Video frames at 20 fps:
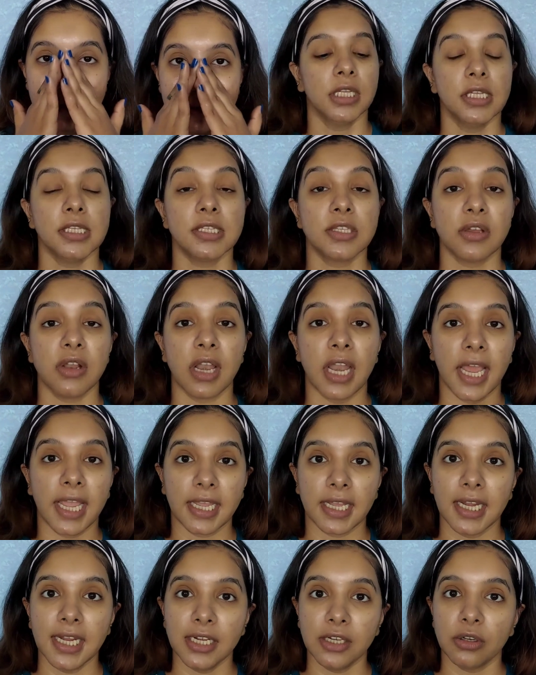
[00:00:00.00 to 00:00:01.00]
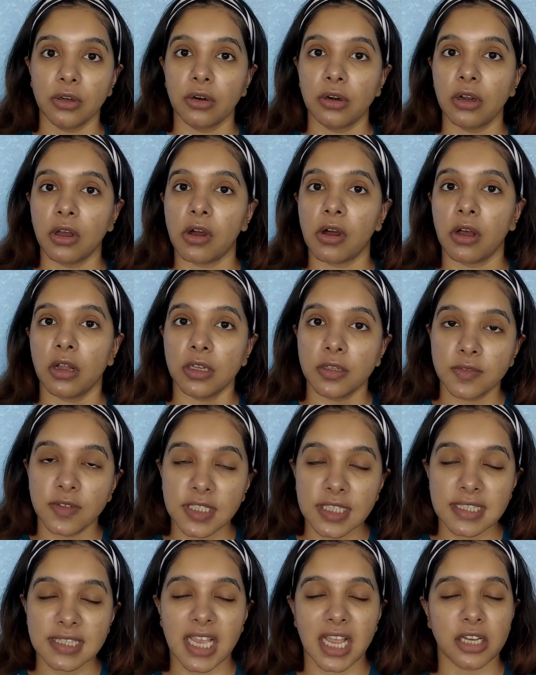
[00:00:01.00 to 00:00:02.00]
So like I told, all of
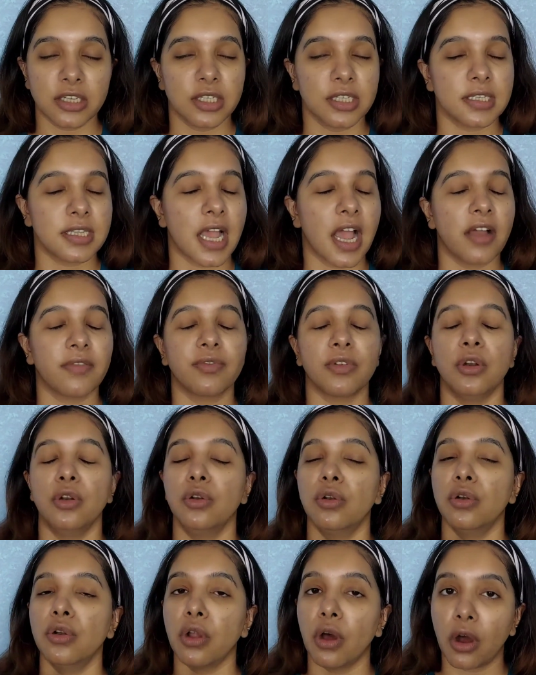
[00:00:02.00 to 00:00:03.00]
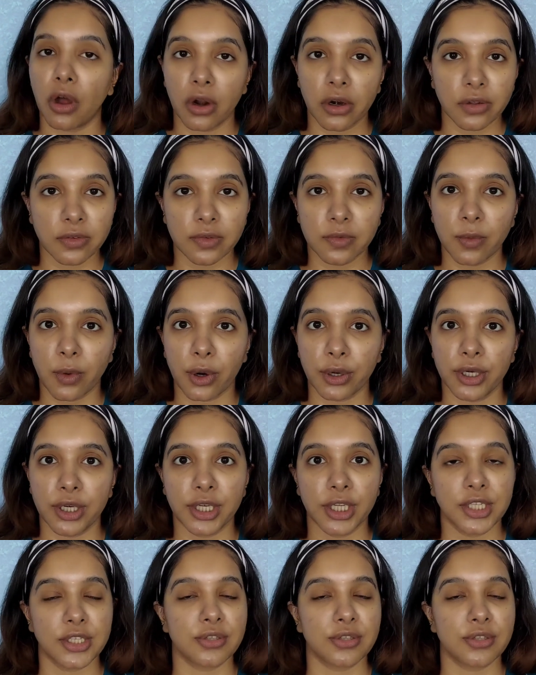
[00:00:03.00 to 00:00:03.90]
these sachets have a lot of quantity,